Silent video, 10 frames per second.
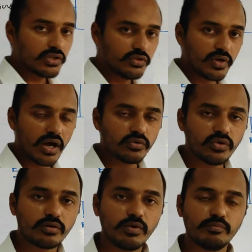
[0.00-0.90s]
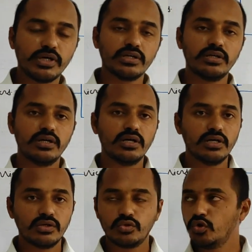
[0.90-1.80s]
you have to remember
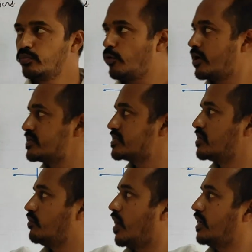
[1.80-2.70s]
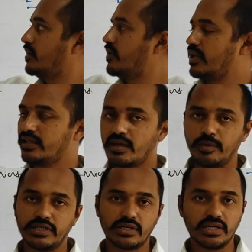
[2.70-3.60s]
2 points while defining the
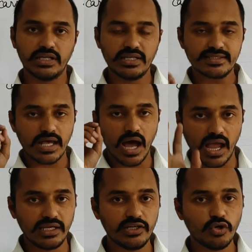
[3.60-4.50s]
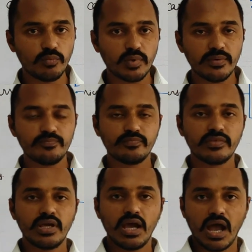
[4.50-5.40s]
emitter. It is highly doped
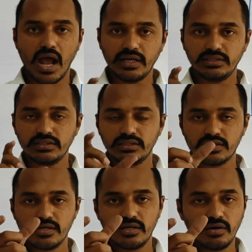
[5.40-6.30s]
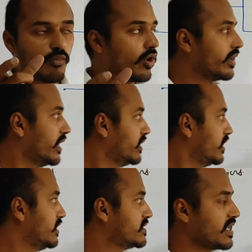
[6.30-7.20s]
and moderate
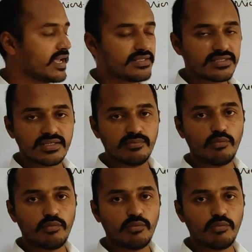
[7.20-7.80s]
in size,